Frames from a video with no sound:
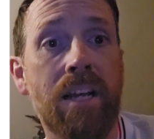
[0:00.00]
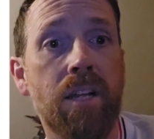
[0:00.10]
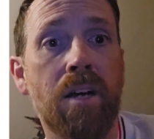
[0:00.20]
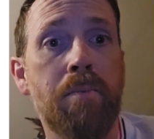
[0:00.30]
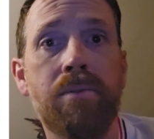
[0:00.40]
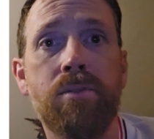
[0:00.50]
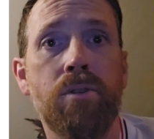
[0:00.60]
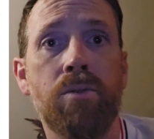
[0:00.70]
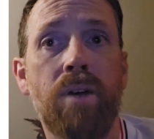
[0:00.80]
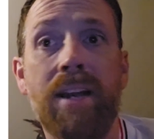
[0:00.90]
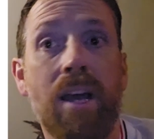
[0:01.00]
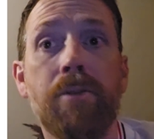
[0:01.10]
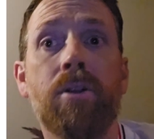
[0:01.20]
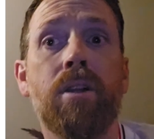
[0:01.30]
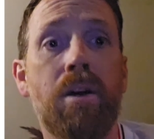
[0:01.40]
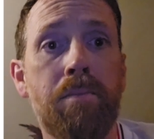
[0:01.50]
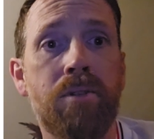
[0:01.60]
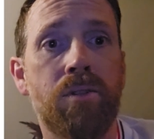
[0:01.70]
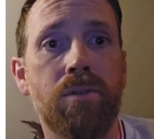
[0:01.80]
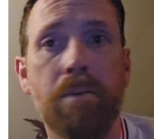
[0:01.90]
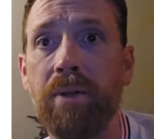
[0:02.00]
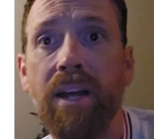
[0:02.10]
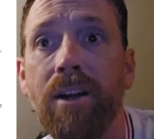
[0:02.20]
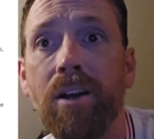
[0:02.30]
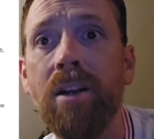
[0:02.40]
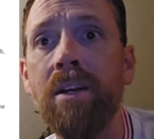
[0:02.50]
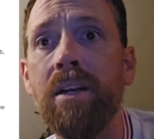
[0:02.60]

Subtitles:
club, to any other club, to a player.